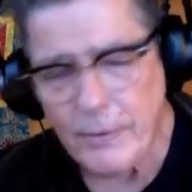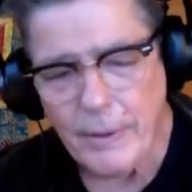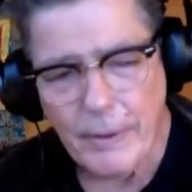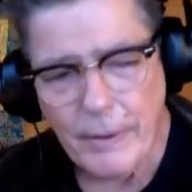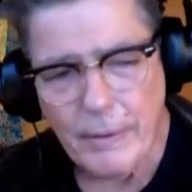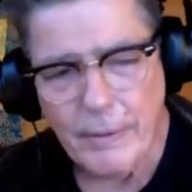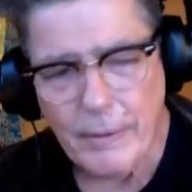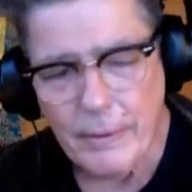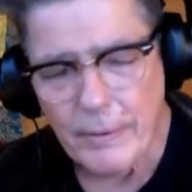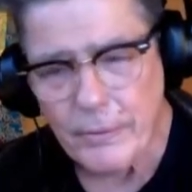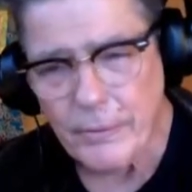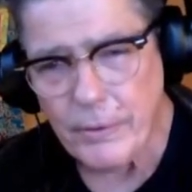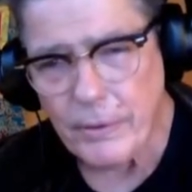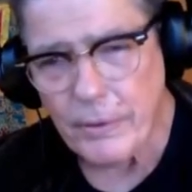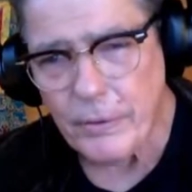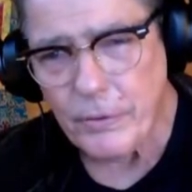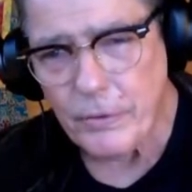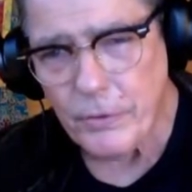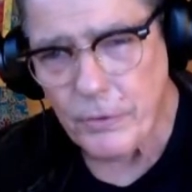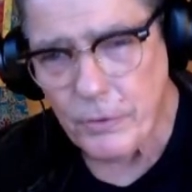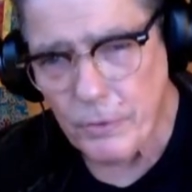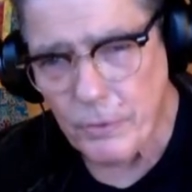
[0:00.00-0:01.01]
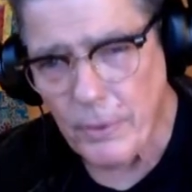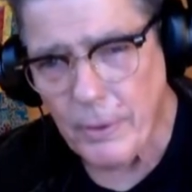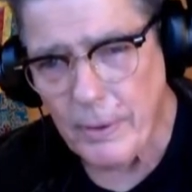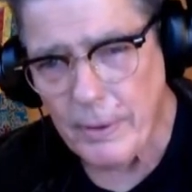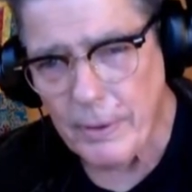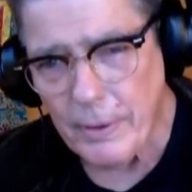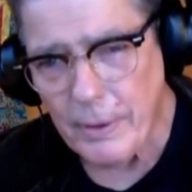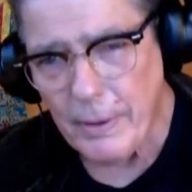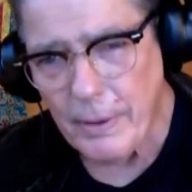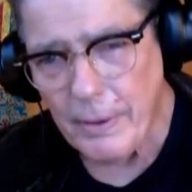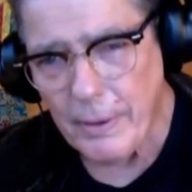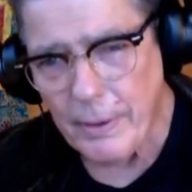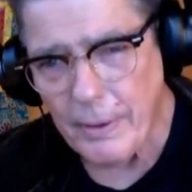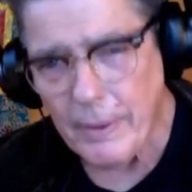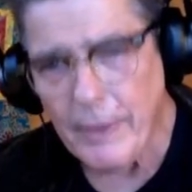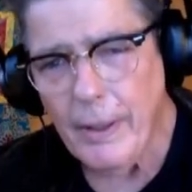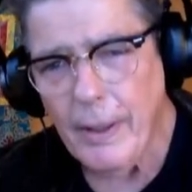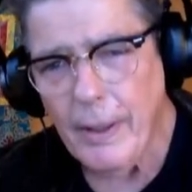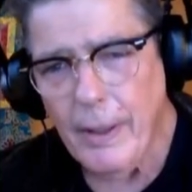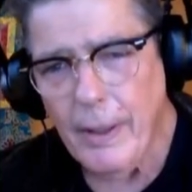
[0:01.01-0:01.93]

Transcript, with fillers: There is extraordinary